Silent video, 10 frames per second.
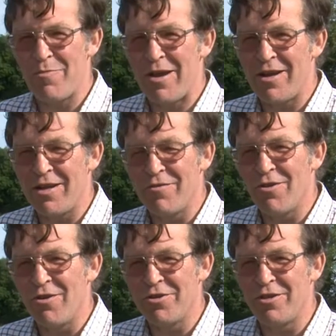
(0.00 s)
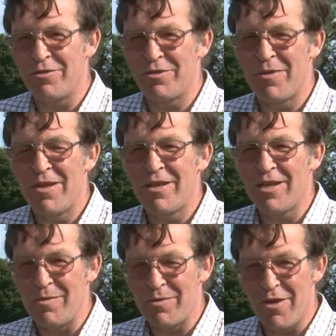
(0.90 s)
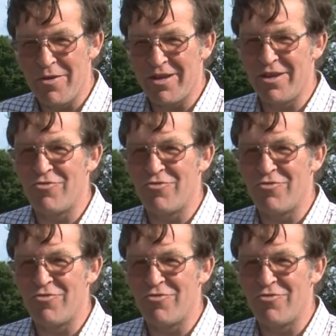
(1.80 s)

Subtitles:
pan I've got and keep going in